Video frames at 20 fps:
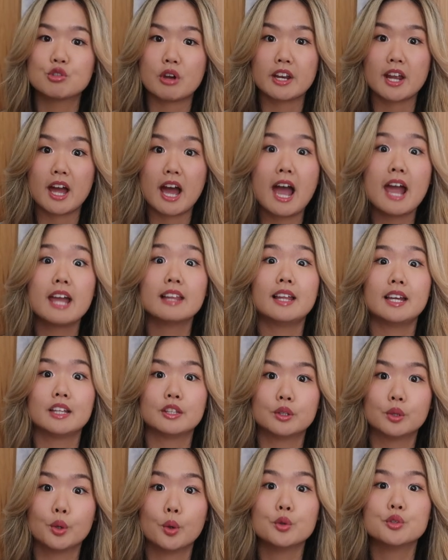Try to
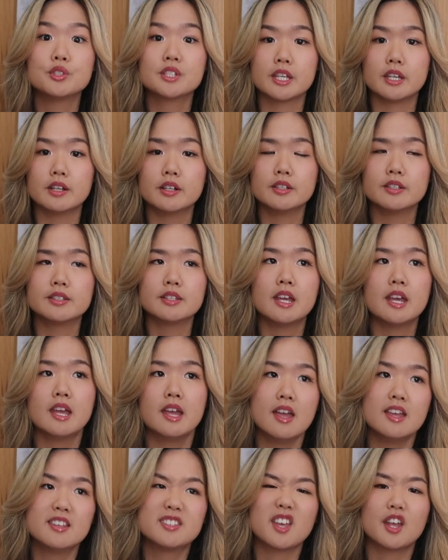highlight those skills
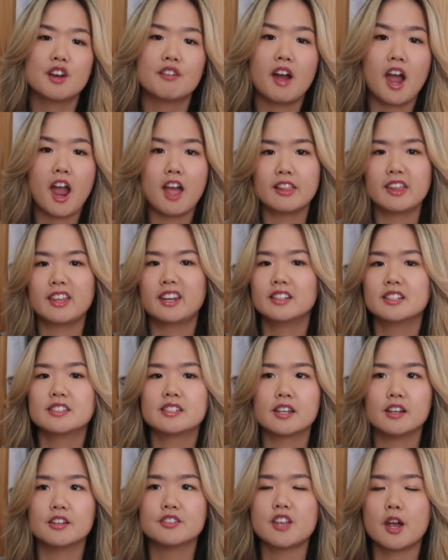instead of highlighting the
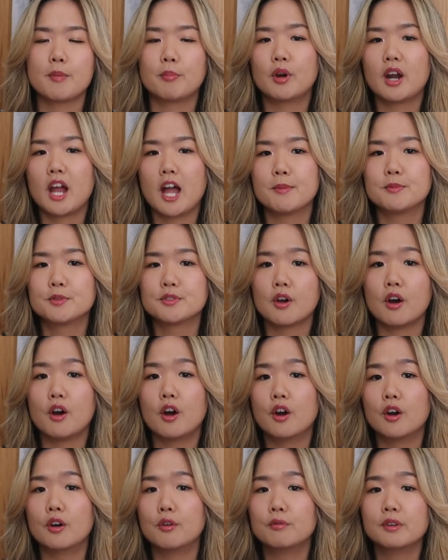skills that perhaps
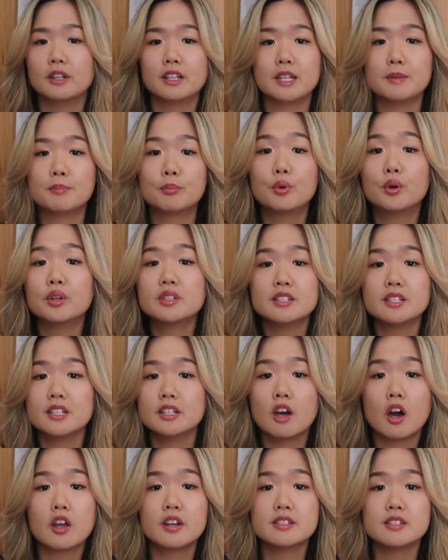are really important
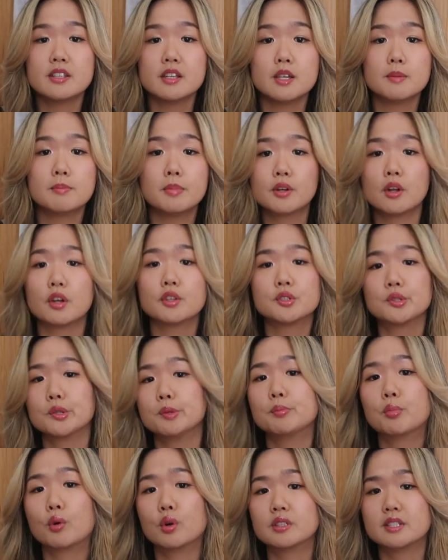in auditing but not so
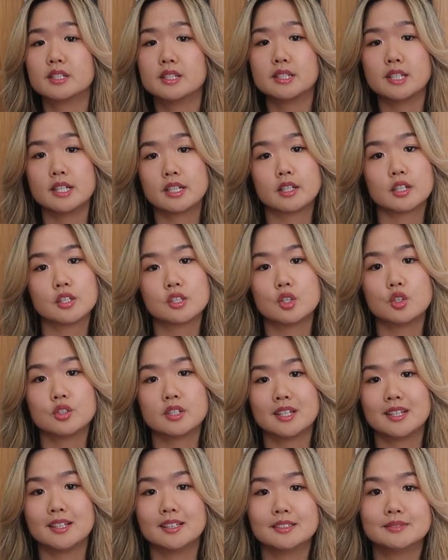important in consulting.